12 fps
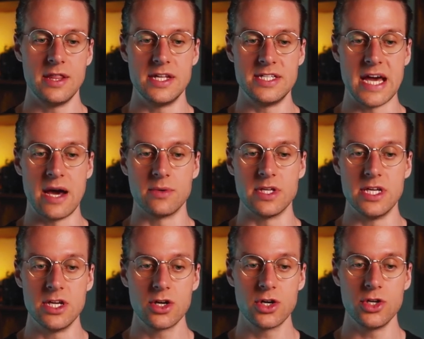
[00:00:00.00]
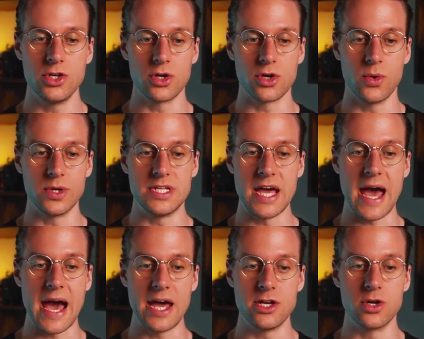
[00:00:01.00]
And then down here, you're going to
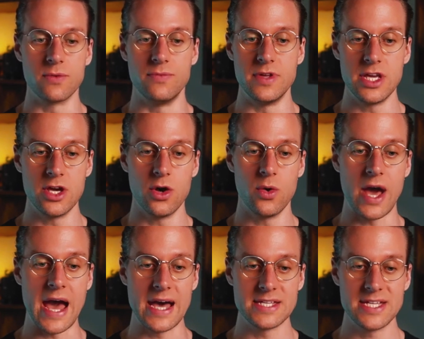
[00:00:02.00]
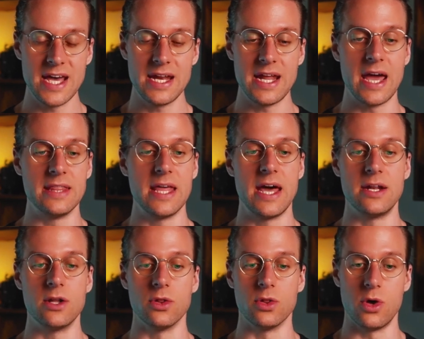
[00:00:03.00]
add your video asset and
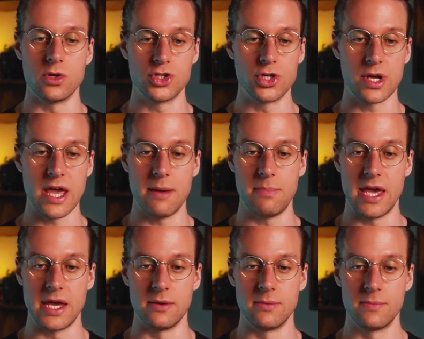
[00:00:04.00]
then launch your campaign.